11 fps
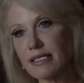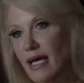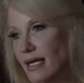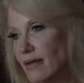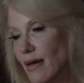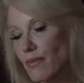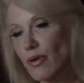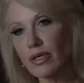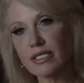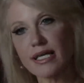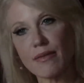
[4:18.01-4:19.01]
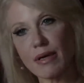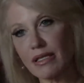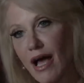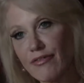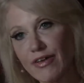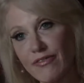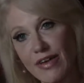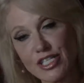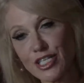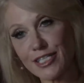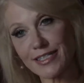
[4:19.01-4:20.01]
say, I'm pulling down my live
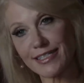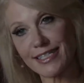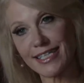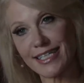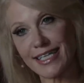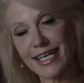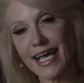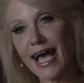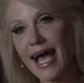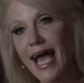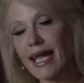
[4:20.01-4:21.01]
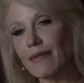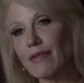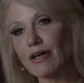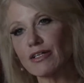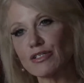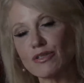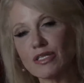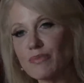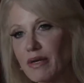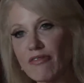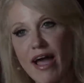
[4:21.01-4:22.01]
convention oh. and I'm not going to do these
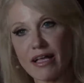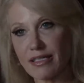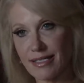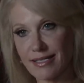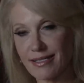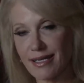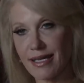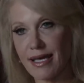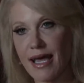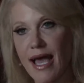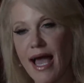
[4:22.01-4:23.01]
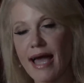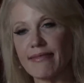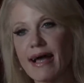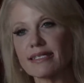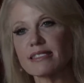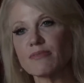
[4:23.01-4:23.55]
big rallies. And that's